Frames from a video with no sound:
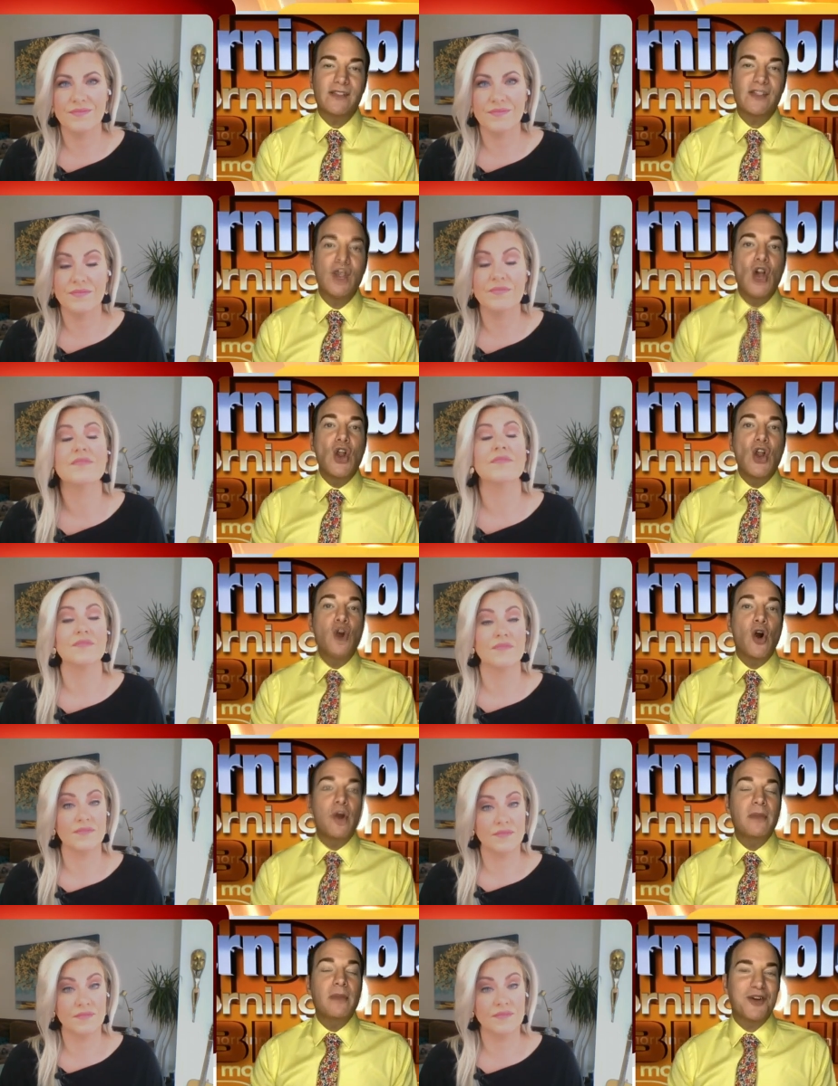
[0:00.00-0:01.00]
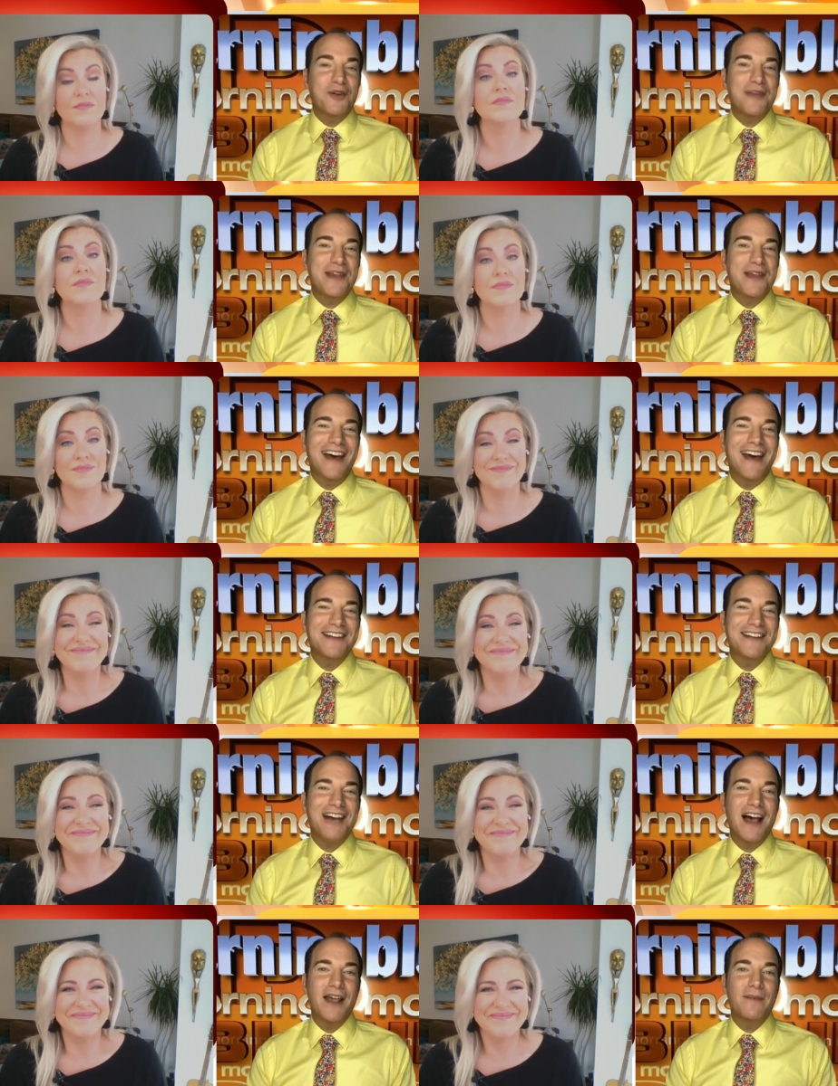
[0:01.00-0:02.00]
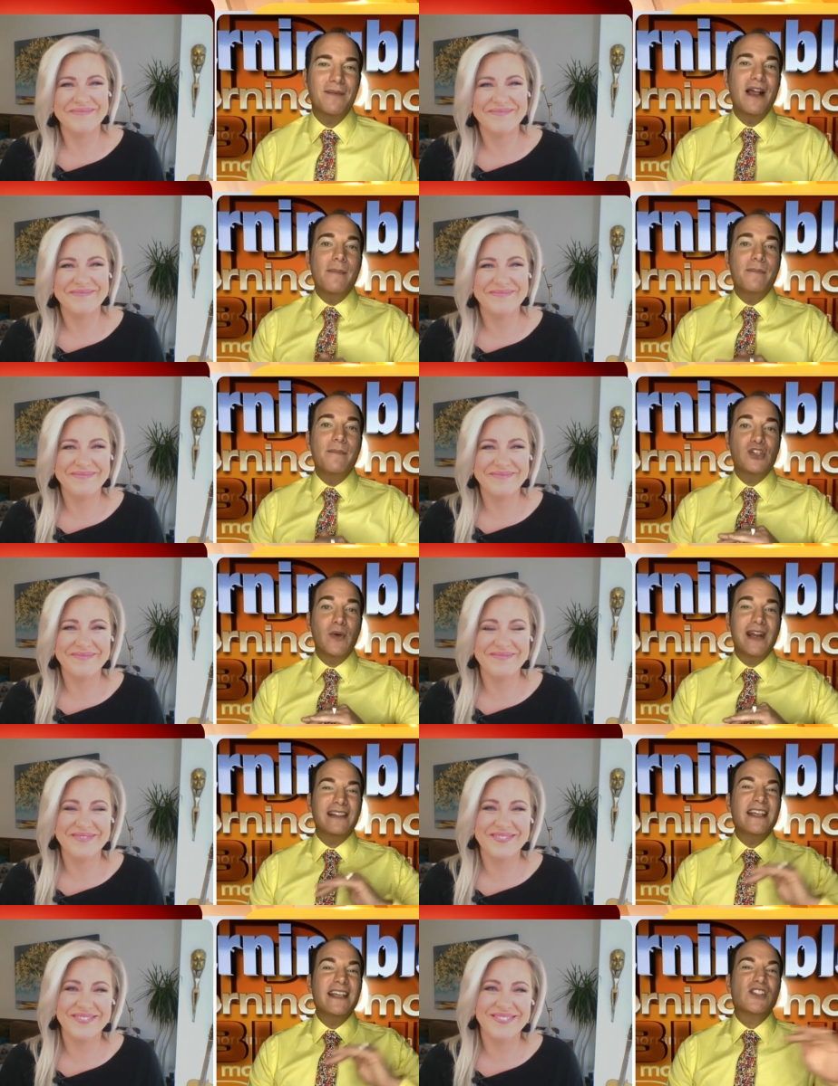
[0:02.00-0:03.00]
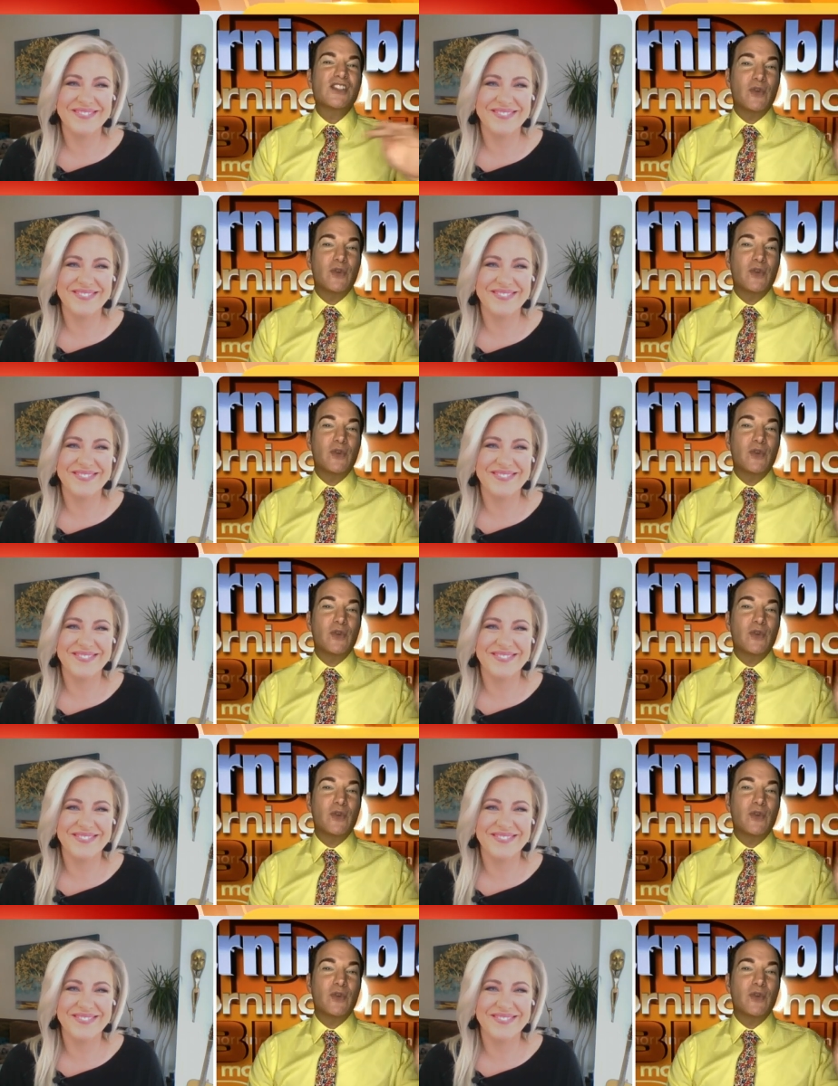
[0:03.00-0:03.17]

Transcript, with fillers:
Speaker 1: Normally, there would be a lot of time between at least three